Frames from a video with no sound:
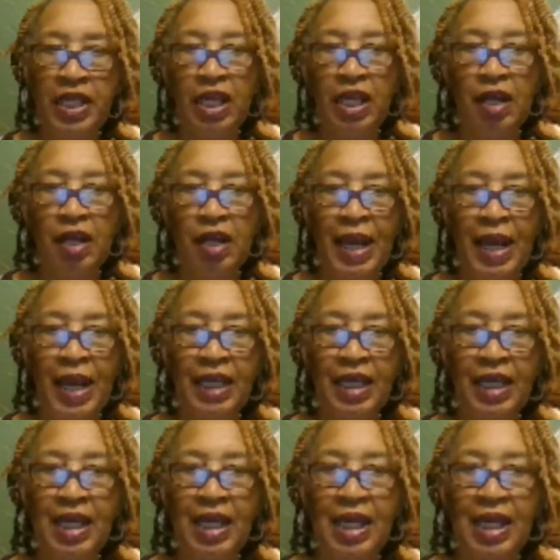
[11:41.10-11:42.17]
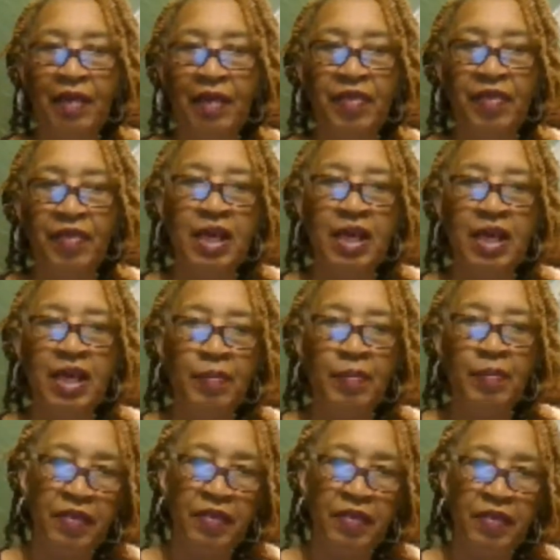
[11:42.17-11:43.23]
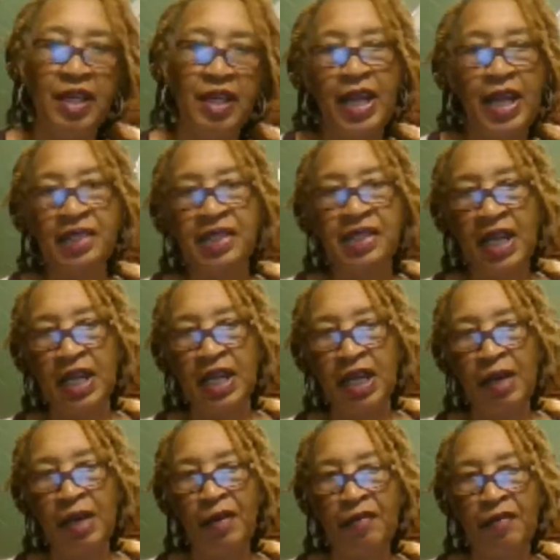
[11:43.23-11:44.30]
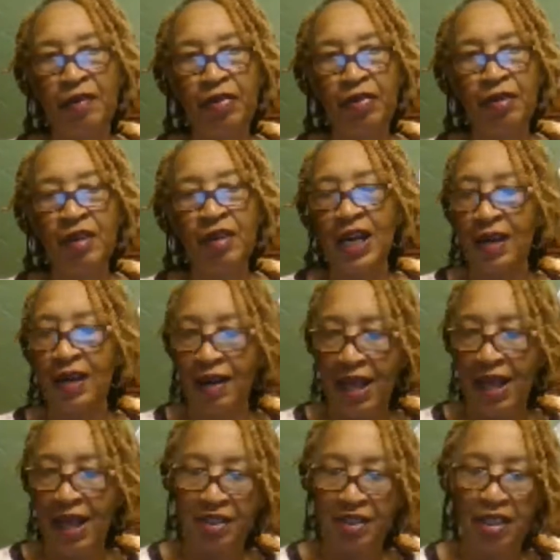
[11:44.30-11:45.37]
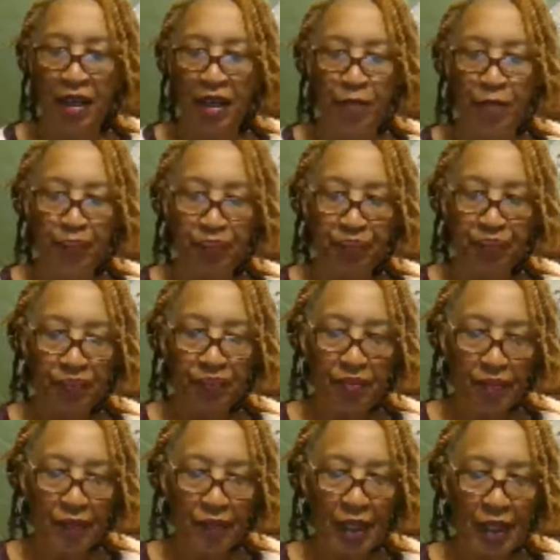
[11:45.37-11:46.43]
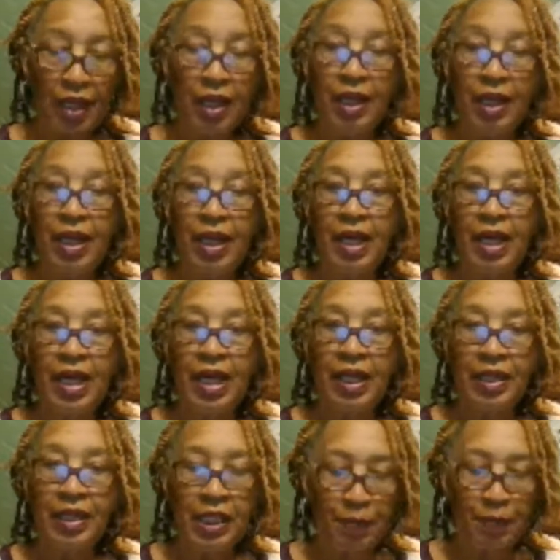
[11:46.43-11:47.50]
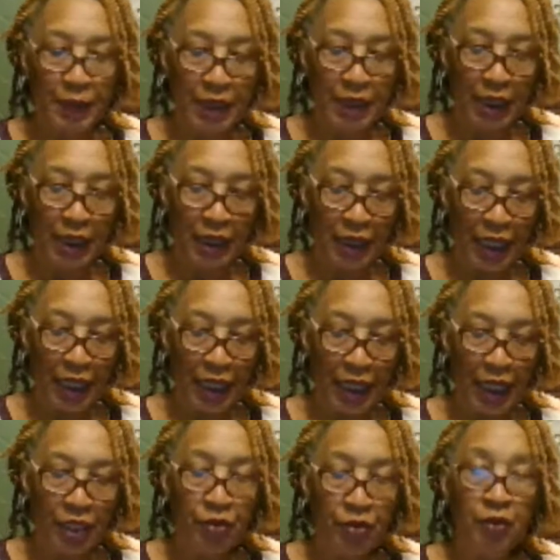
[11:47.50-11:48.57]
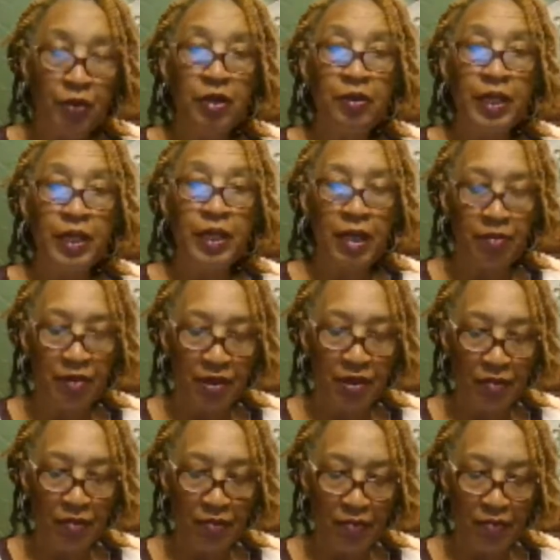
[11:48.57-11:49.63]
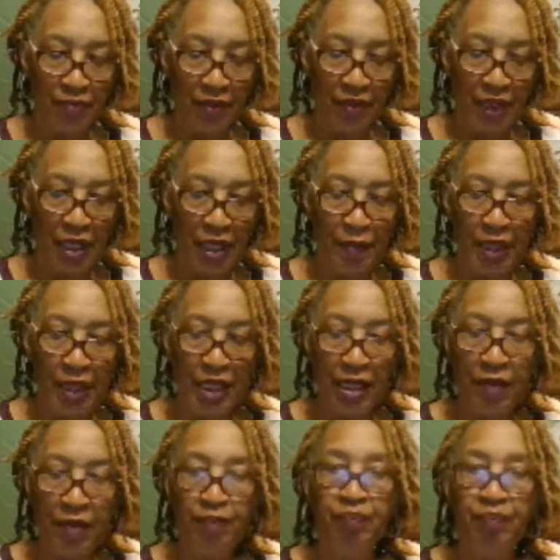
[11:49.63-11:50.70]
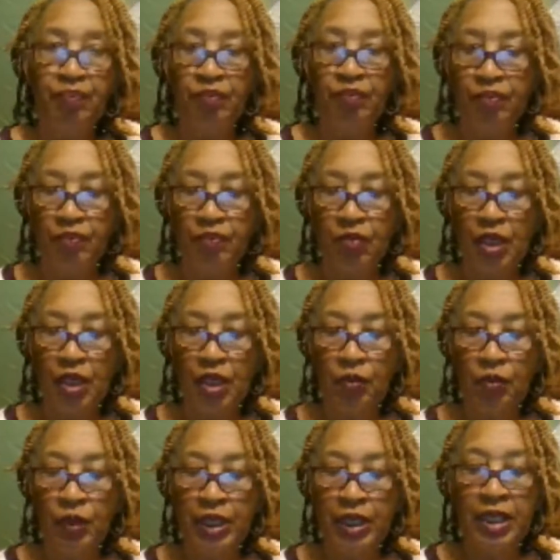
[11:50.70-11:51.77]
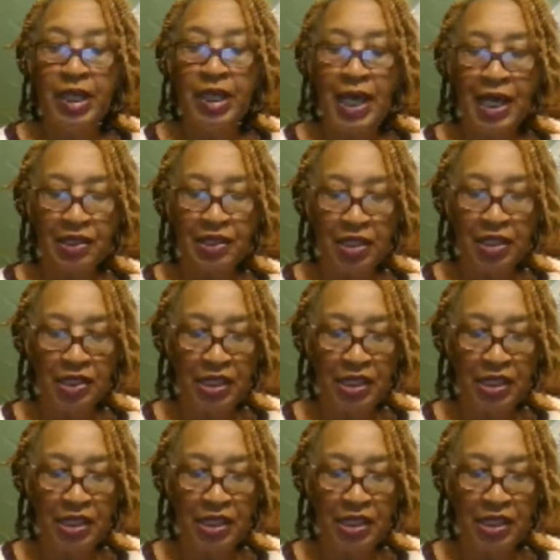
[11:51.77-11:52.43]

One day, my little great, she came on, and there was a troll kept, and she kept talking. We kept, you know how you get the troll back again, like if they come in 50, the next time they come in stuff.